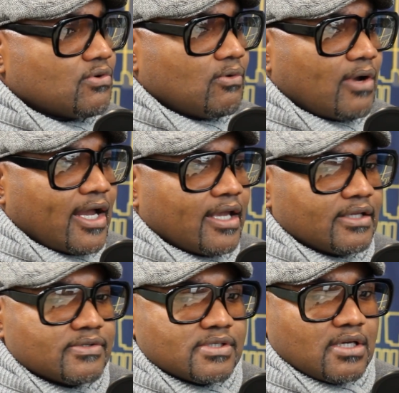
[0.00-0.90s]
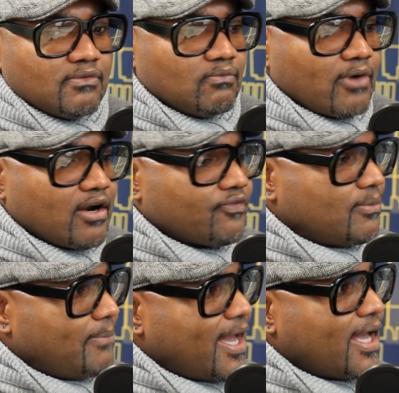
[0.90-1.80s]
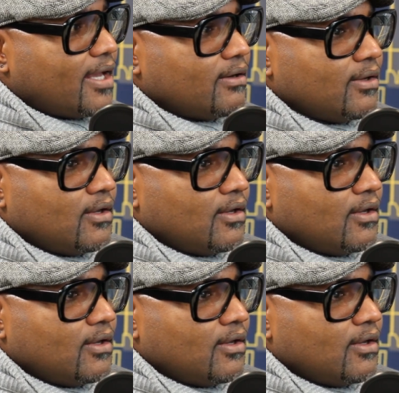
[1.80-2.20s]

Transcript: So I said right off the bat,